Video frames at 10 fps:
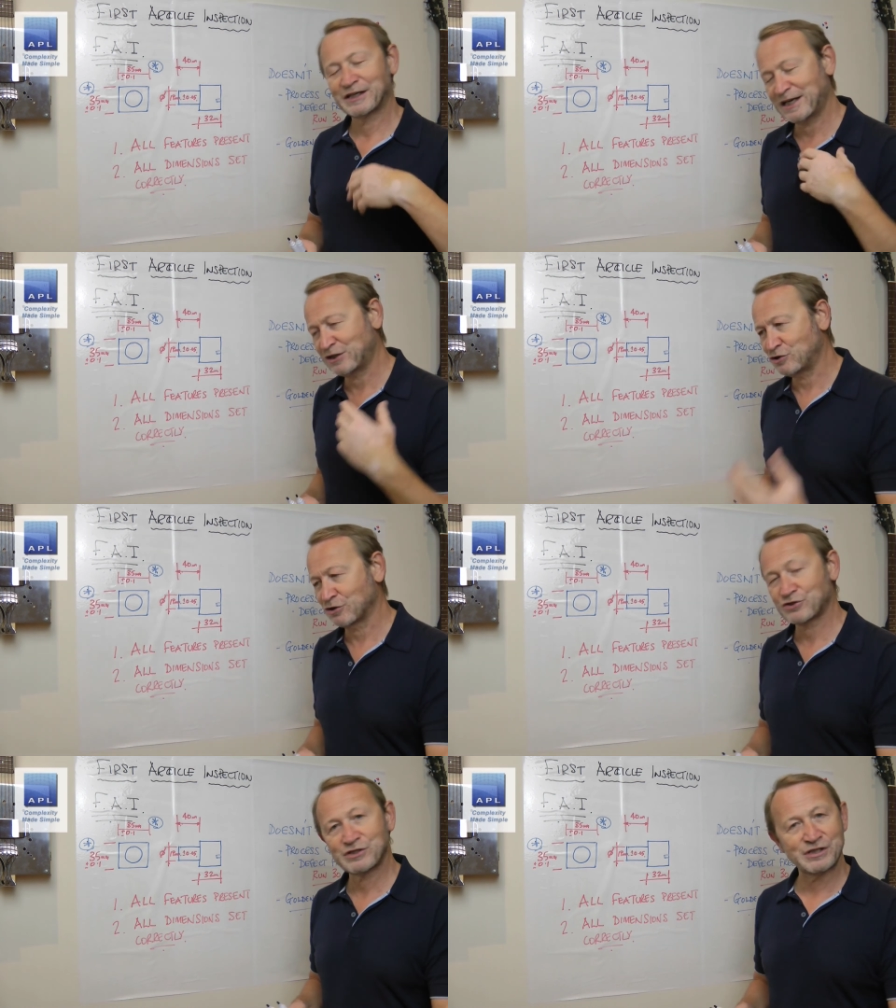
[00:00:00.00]
It
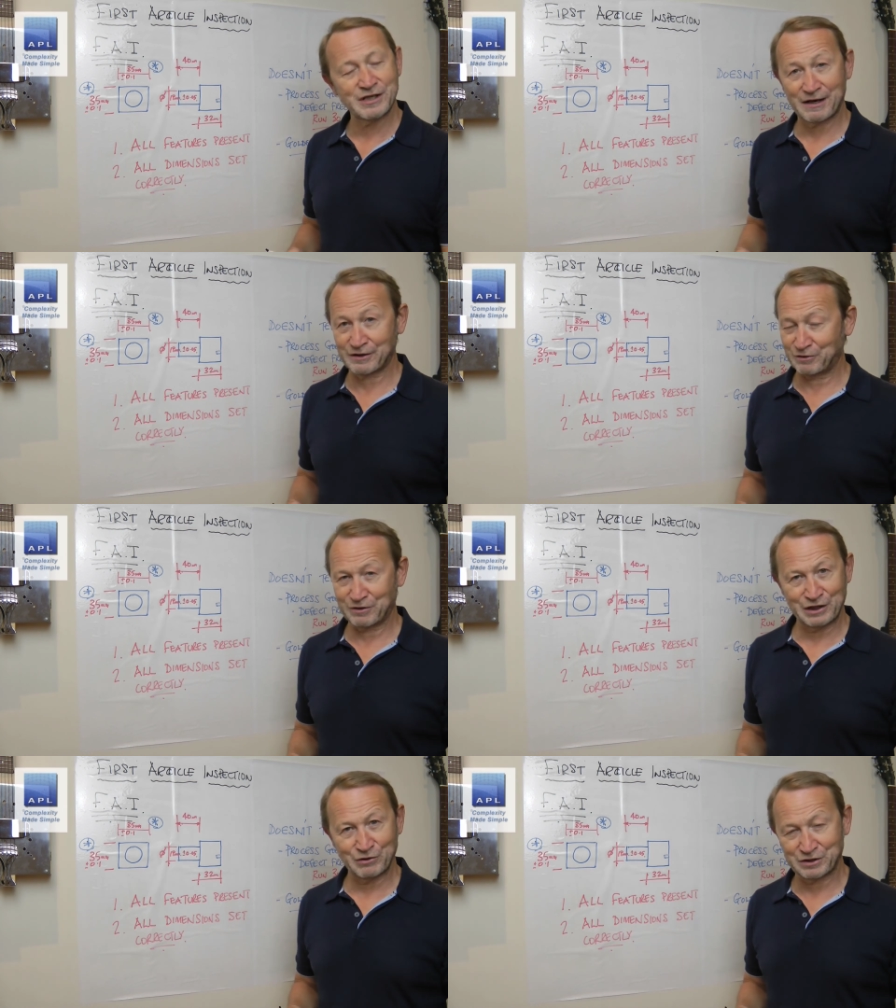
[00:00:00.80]
doesn't tell you
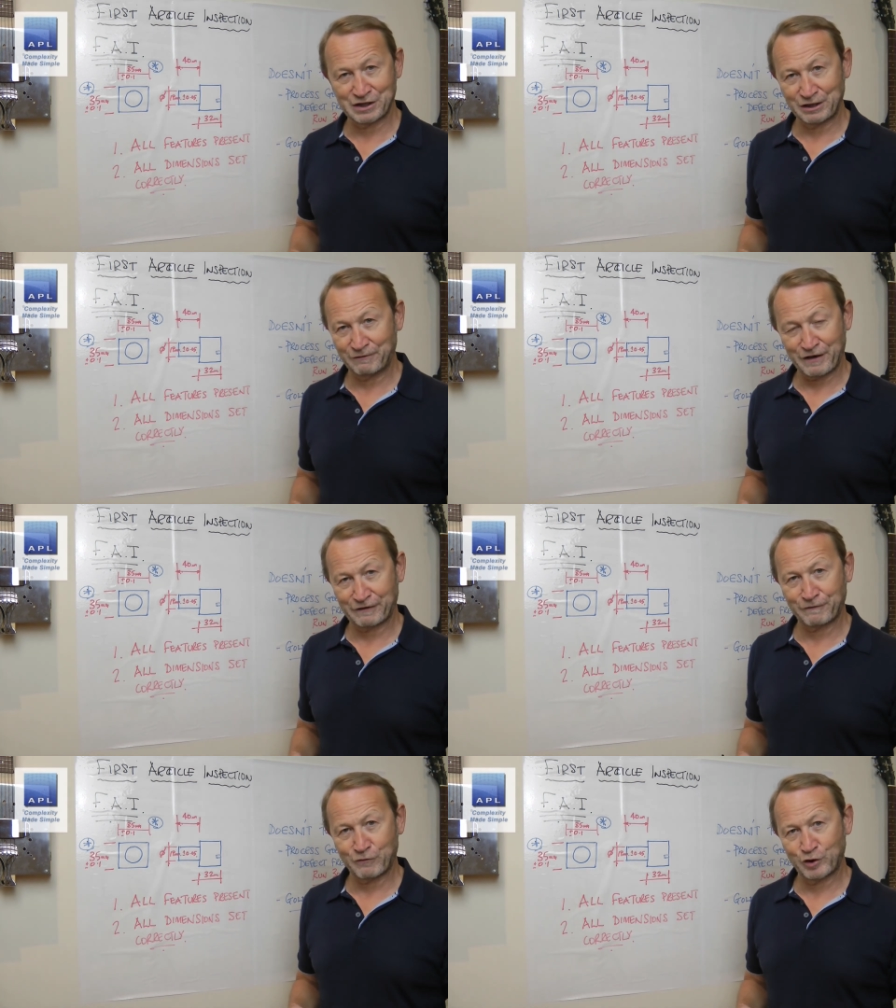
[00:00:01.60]
that you're
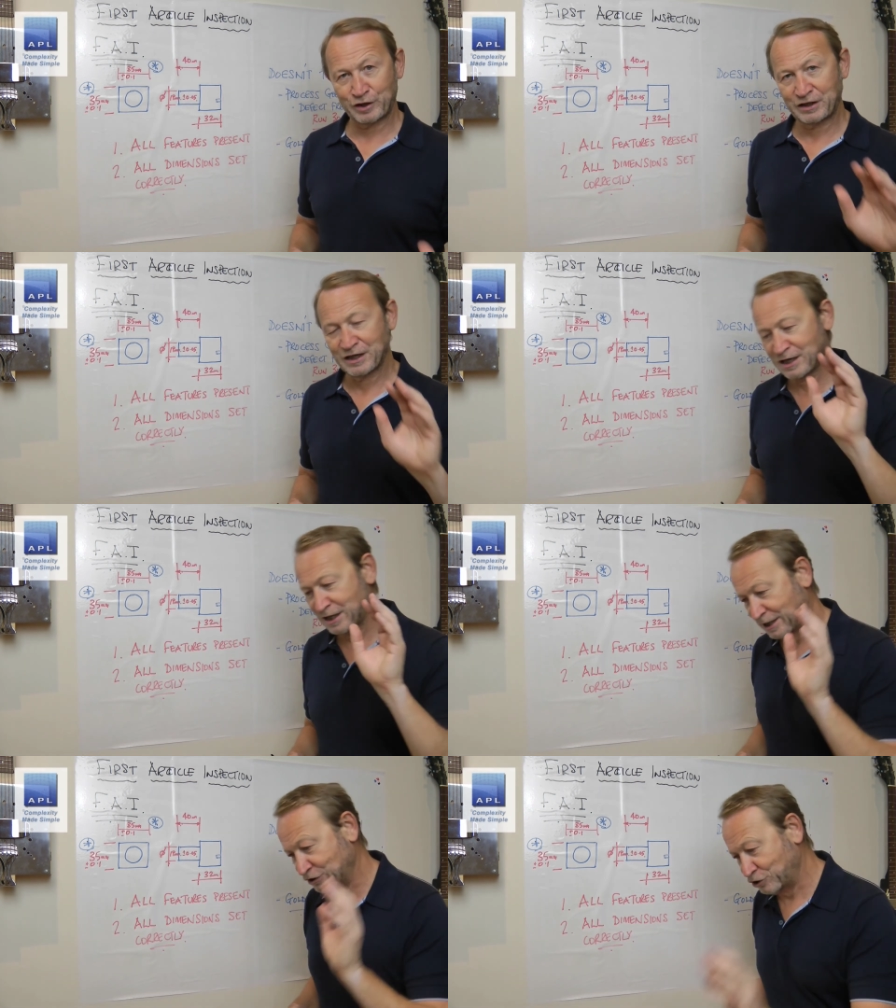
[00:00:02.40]
defect free,
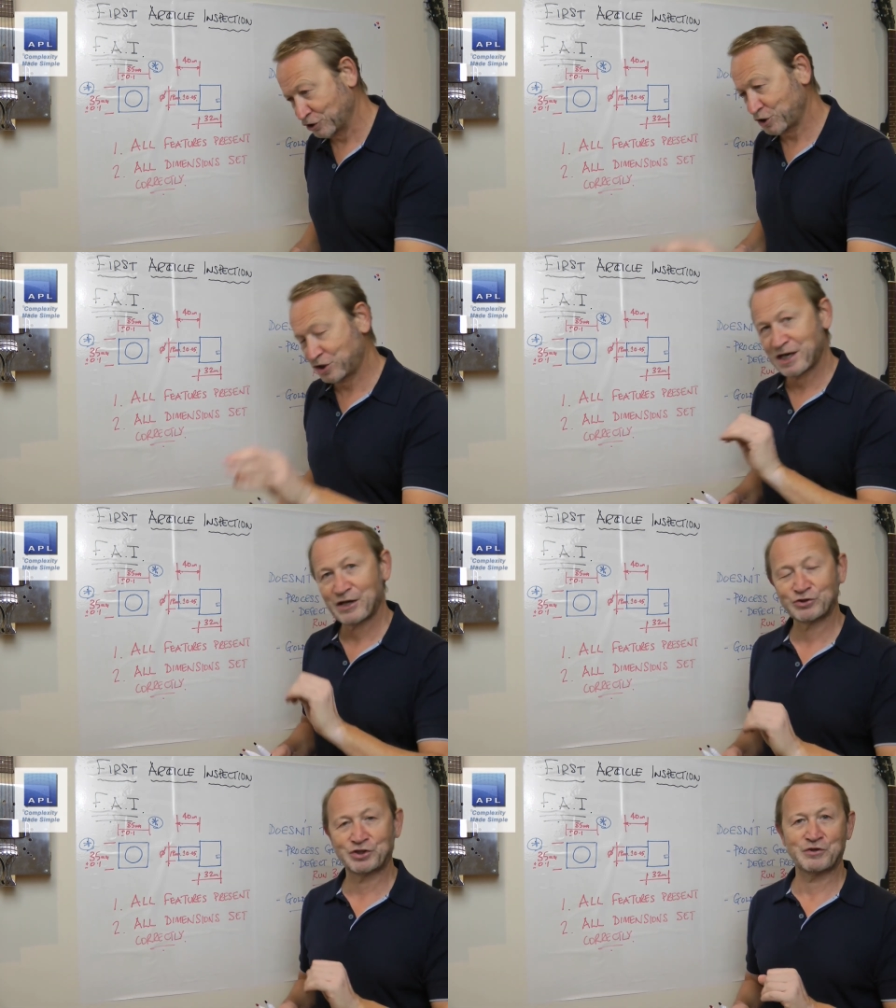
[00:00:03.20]
it just
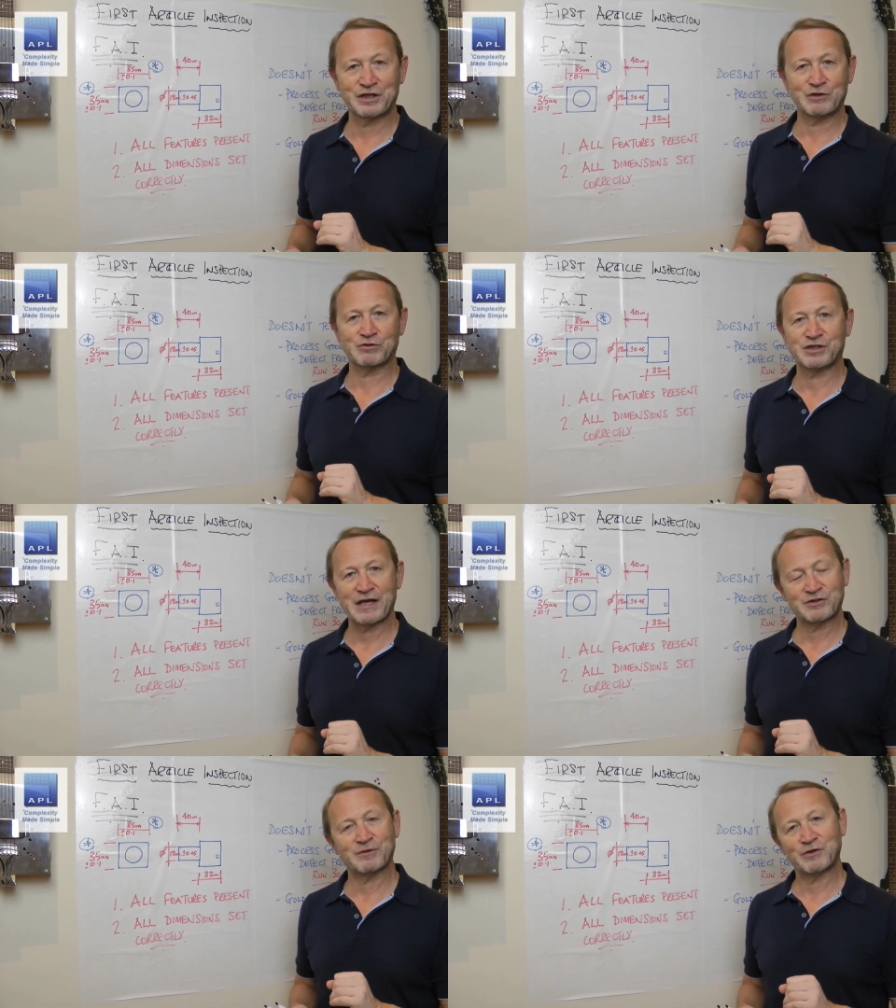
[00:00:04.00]
tells you that you've
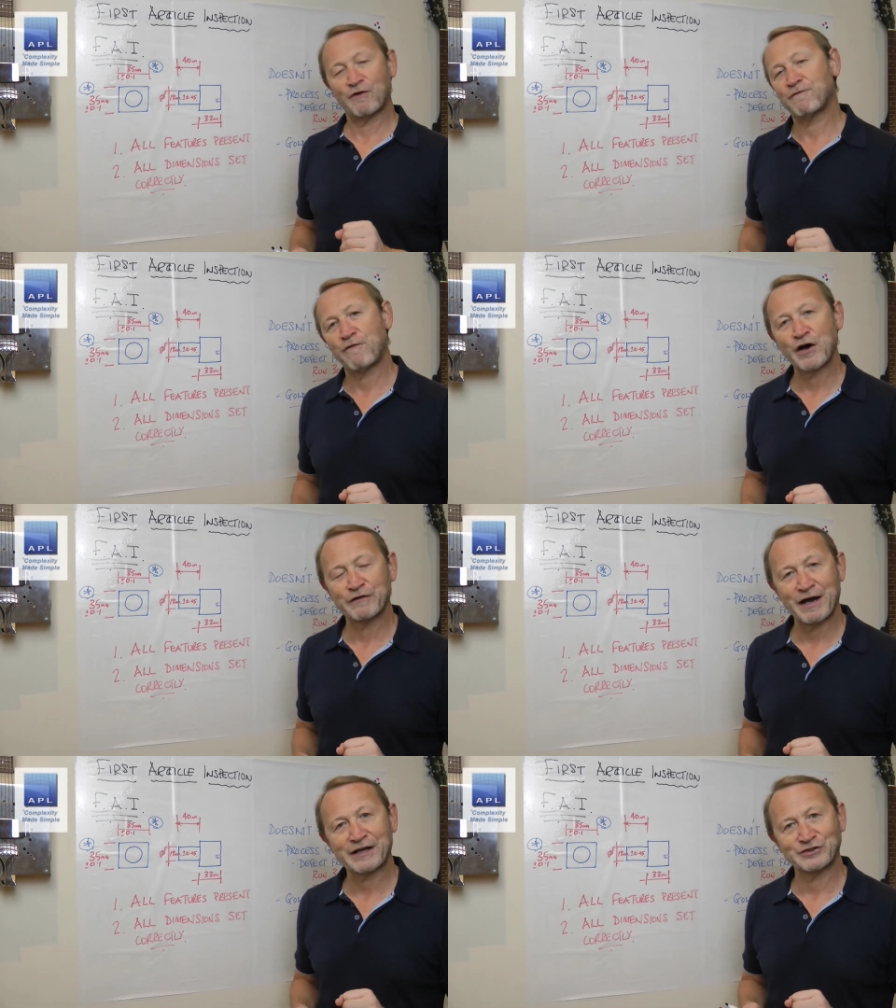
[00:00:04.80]
set up your
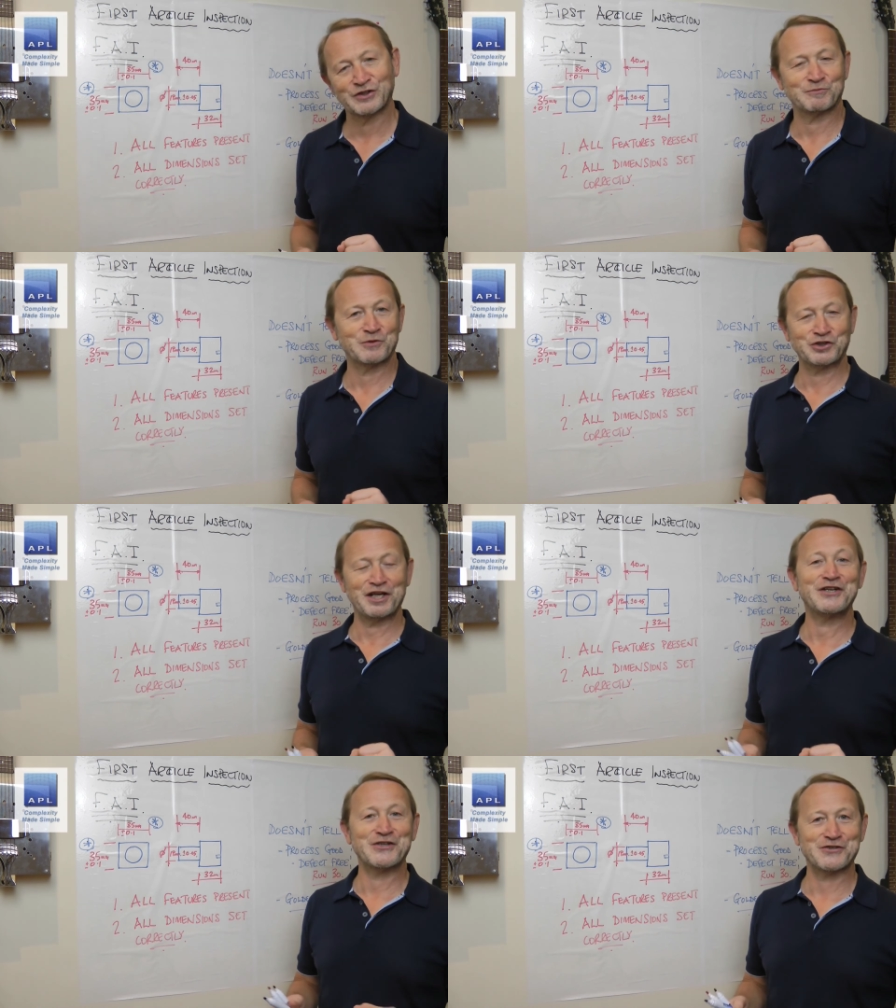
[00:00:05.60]
five axis
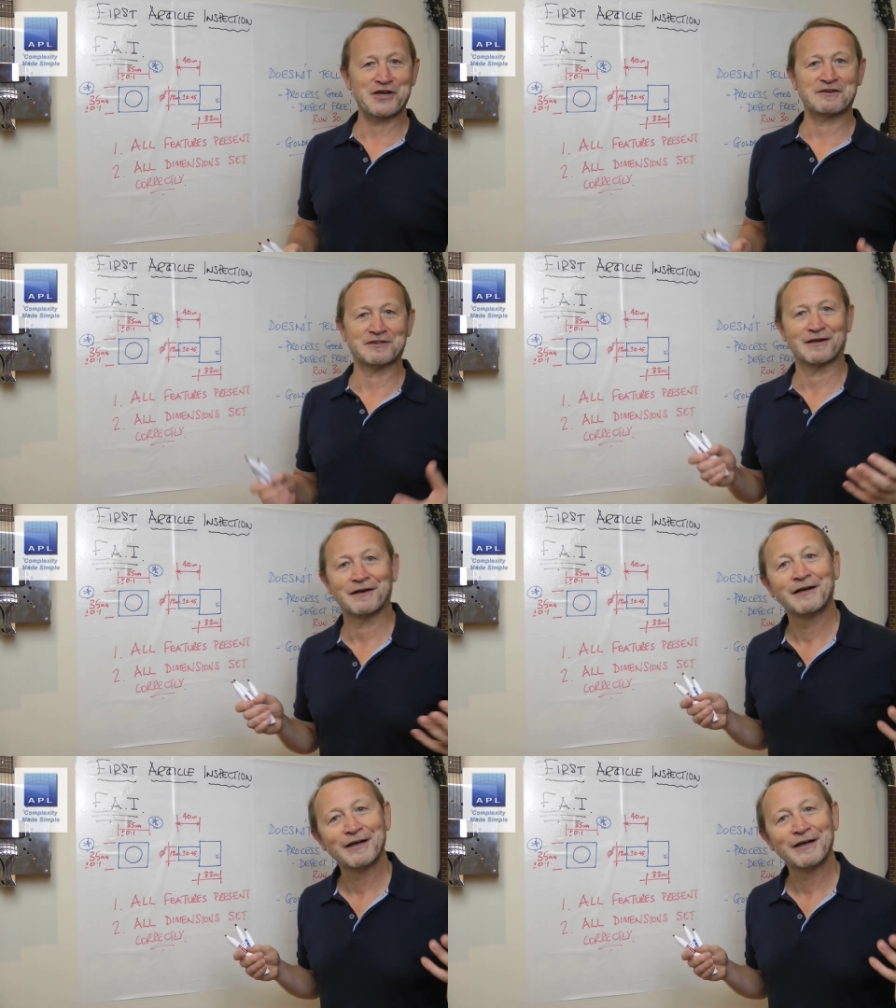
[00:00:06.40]
machining center